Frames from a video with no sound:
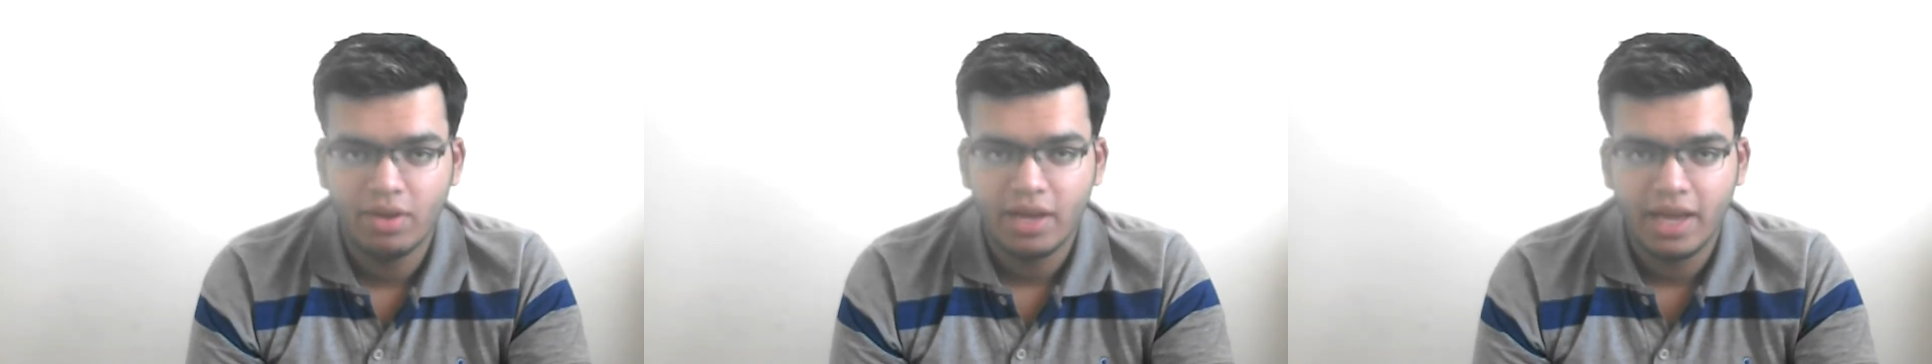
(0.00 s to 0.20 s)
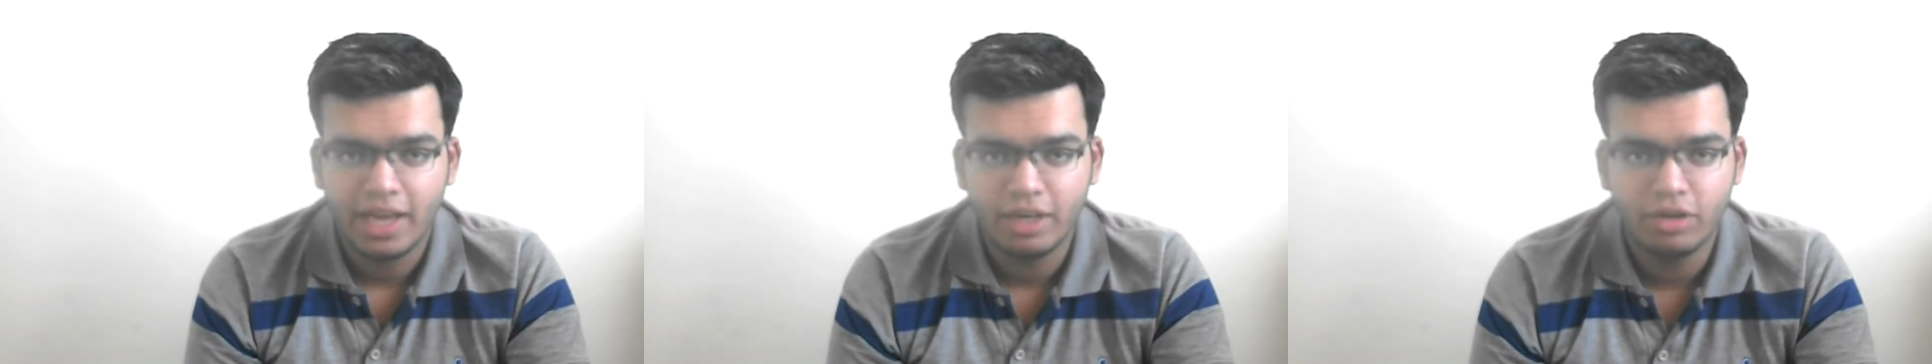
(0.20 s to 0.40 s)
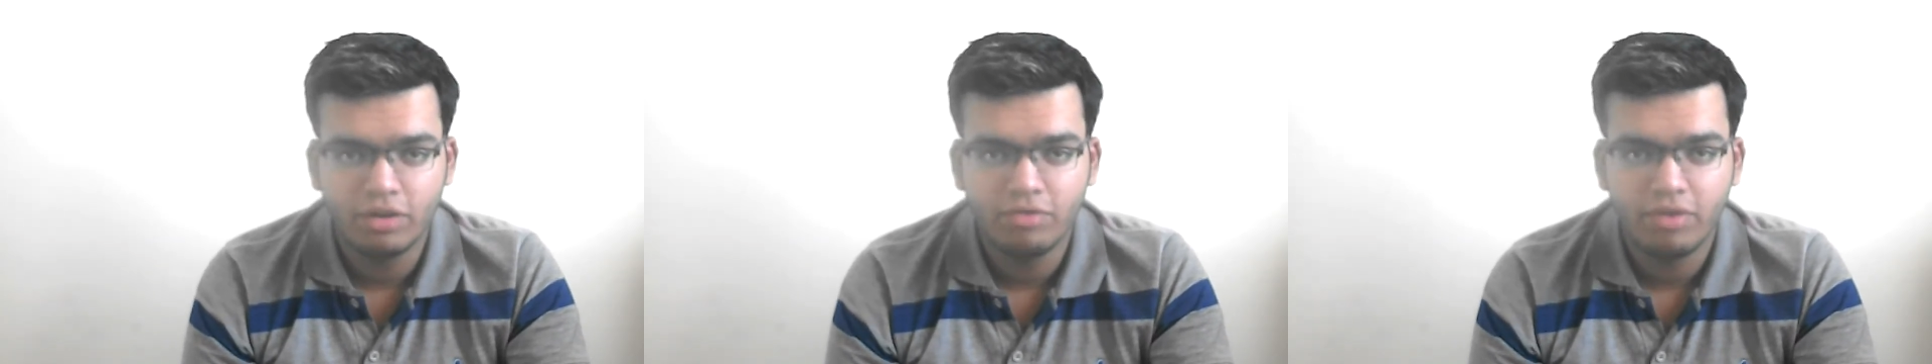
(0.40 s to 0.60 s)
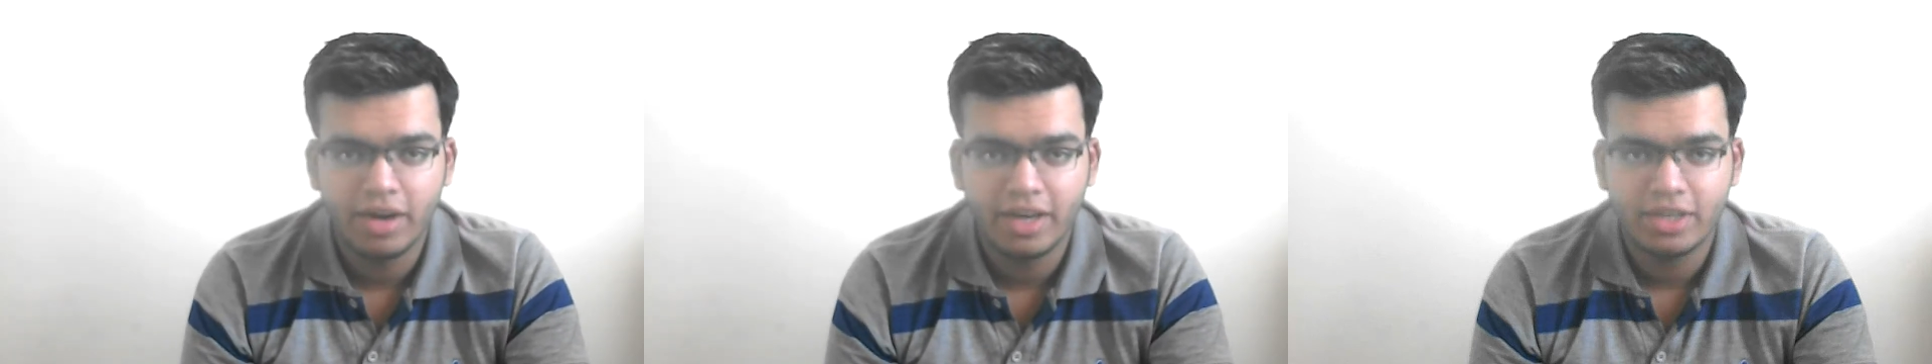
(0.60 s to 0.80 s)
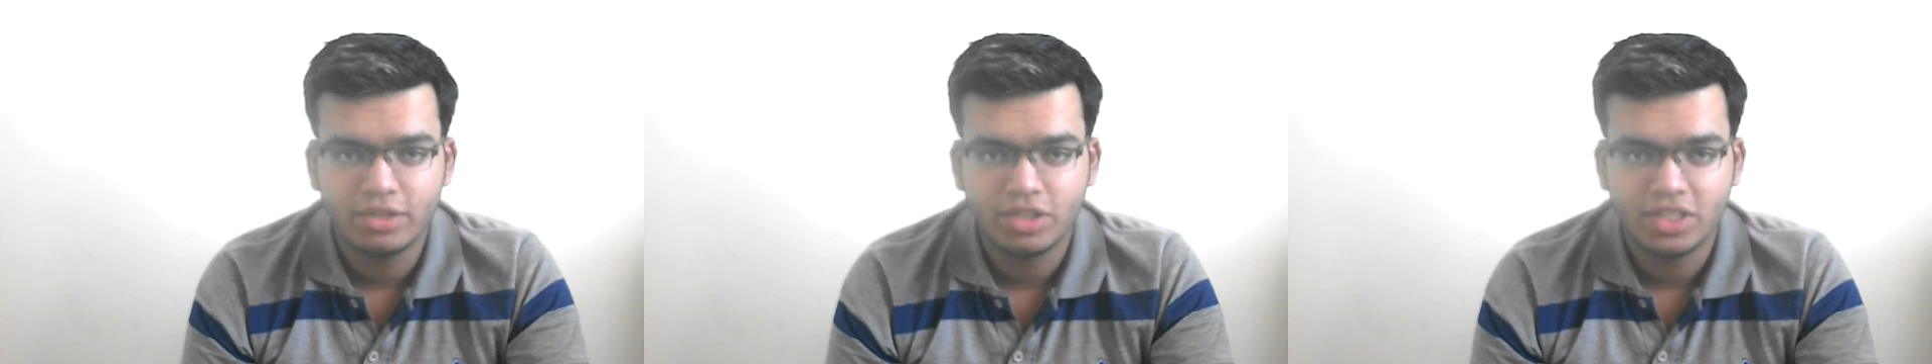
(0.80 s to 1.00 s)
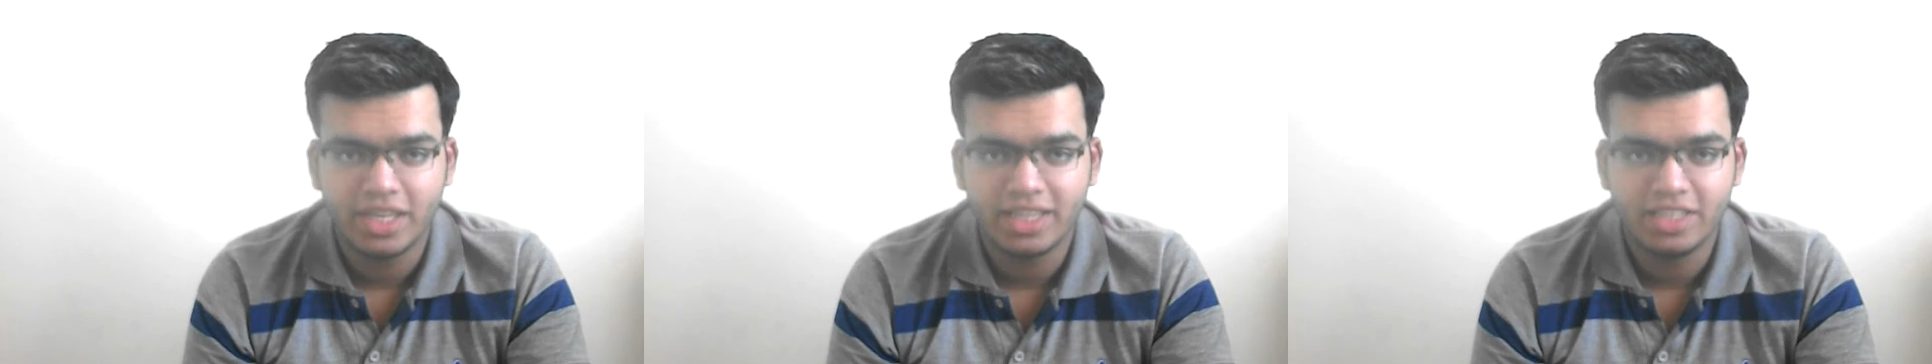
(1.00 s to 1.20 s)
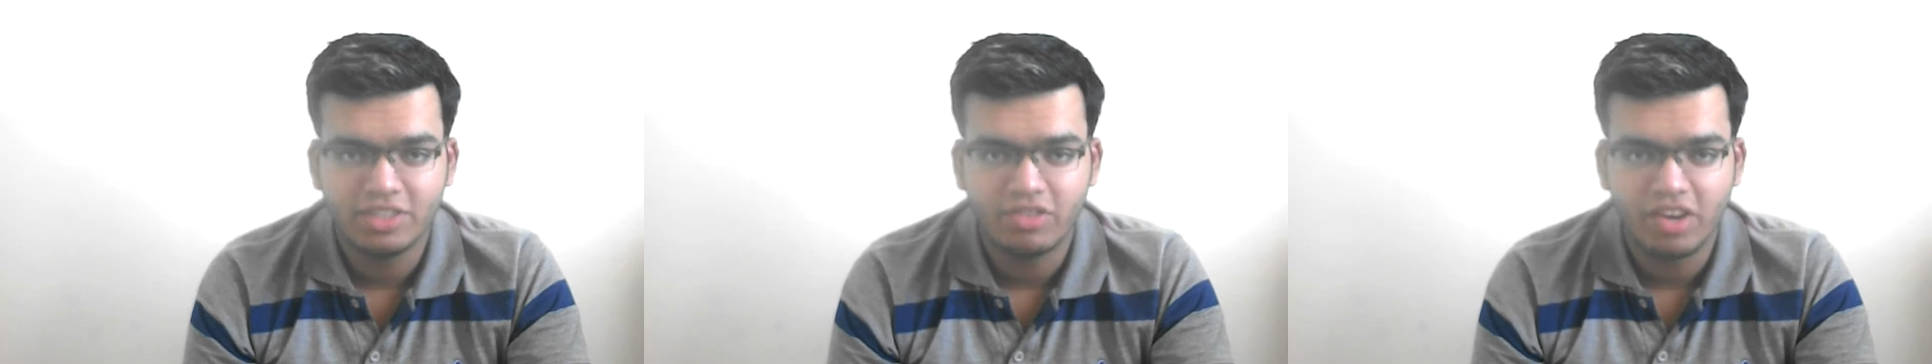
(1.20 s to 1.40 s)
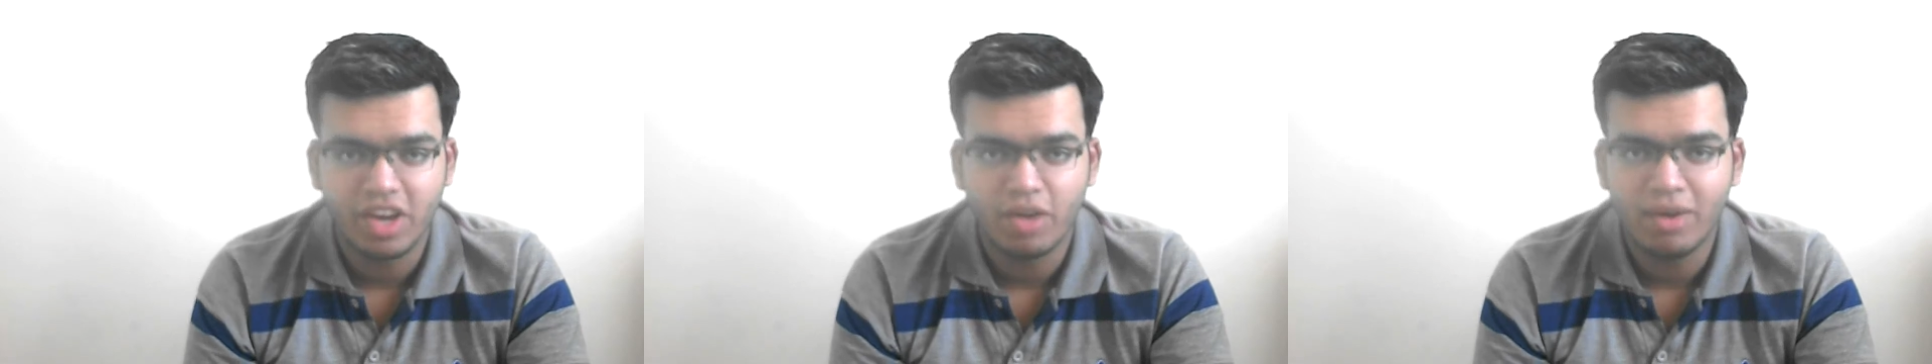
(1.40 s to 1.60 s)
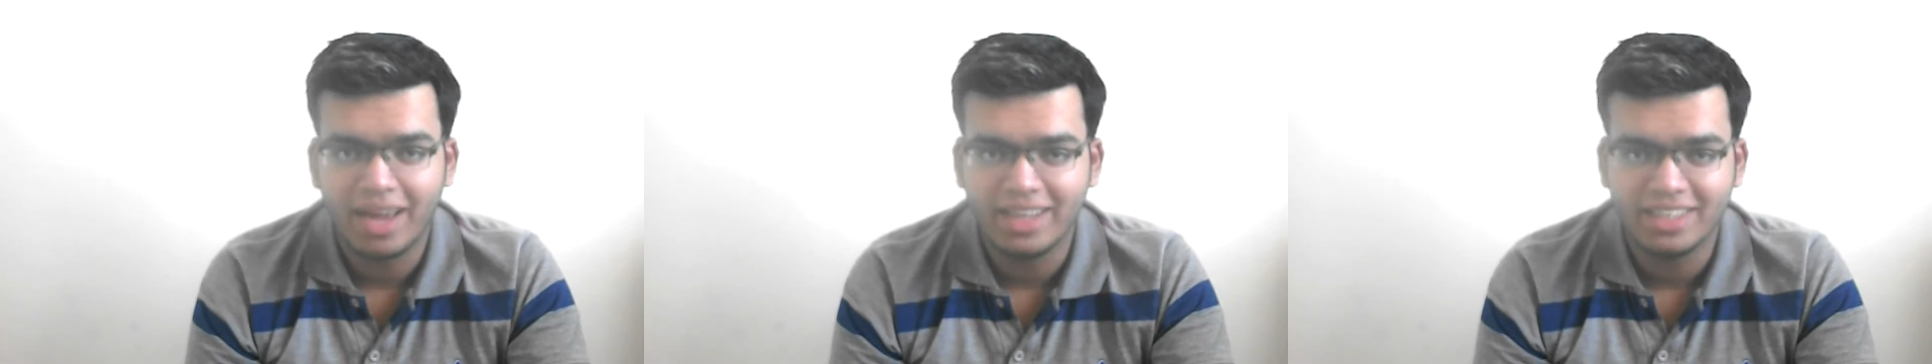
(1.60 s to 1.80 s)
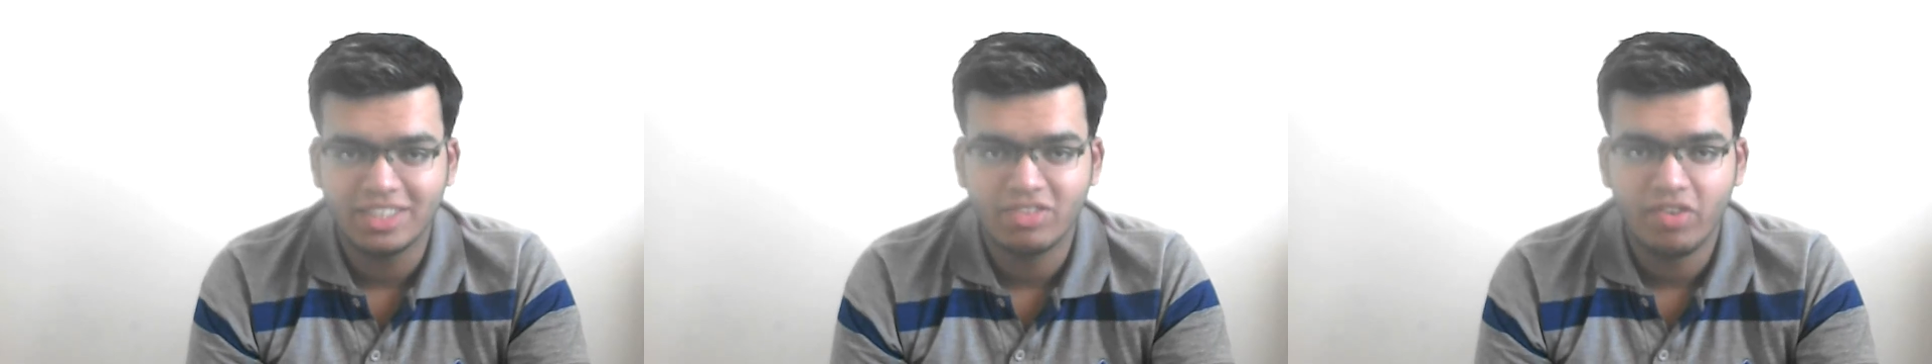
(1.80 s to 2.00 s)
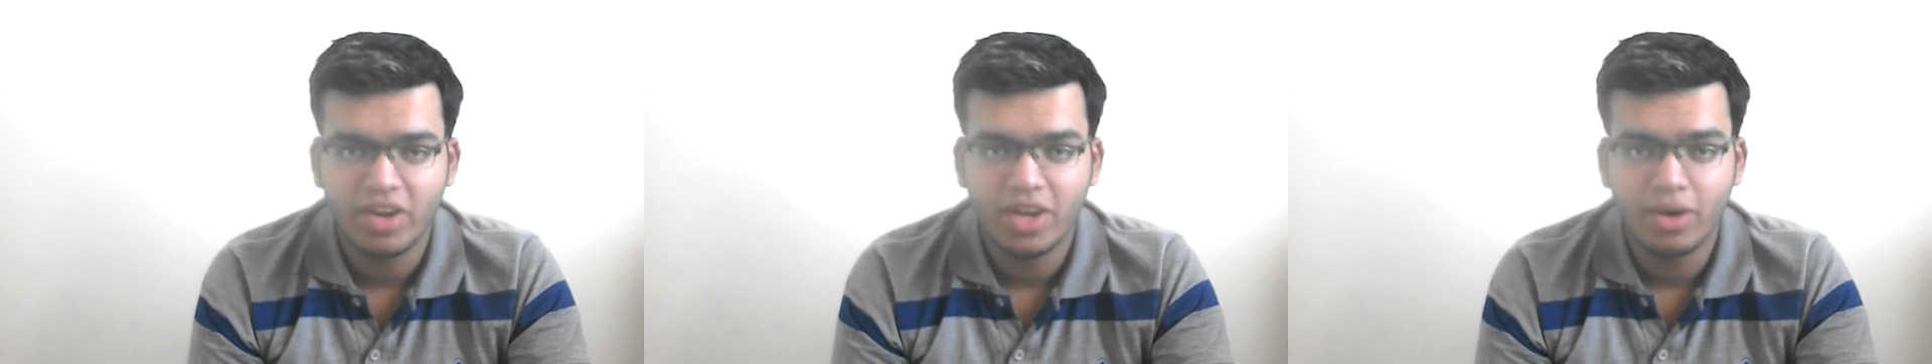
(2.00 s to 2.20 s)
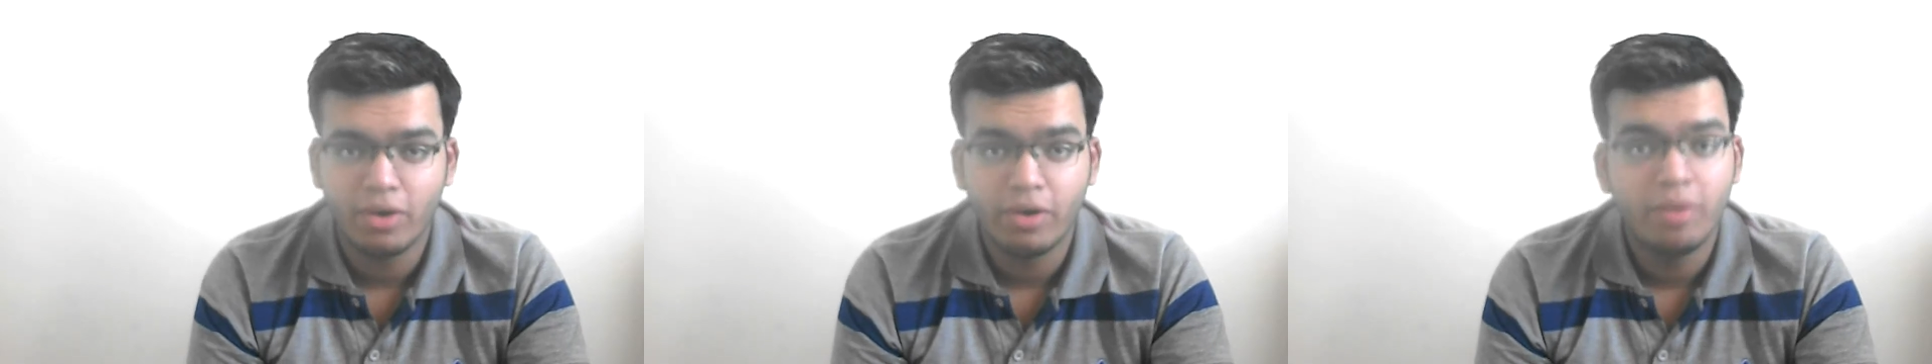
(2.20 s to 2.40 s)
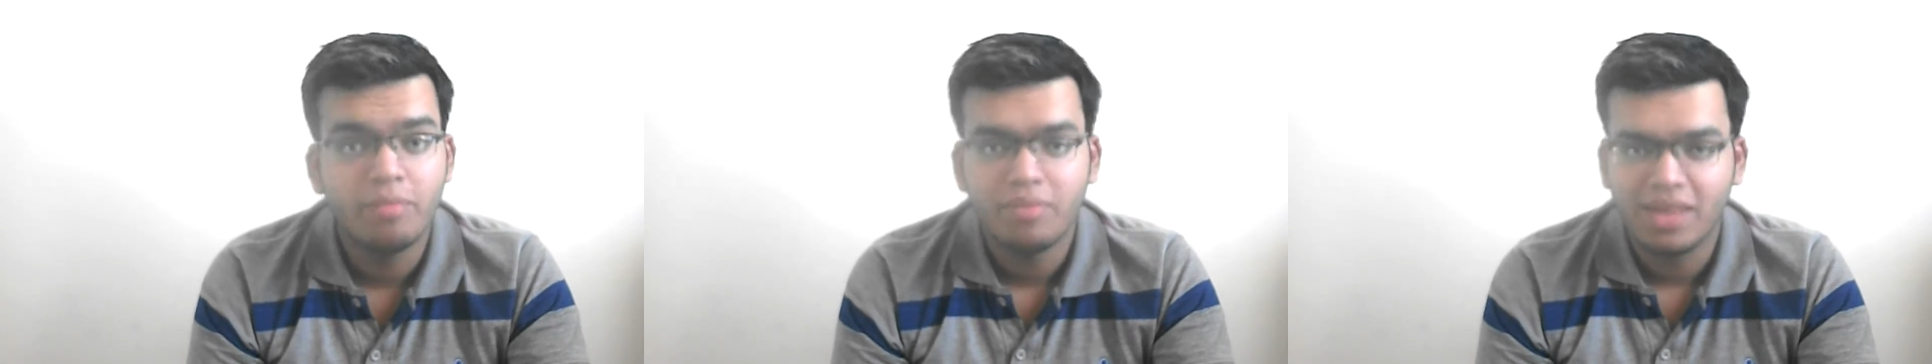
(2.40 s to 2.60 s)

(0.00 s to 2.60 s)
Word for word: and don't forget to share this video like this video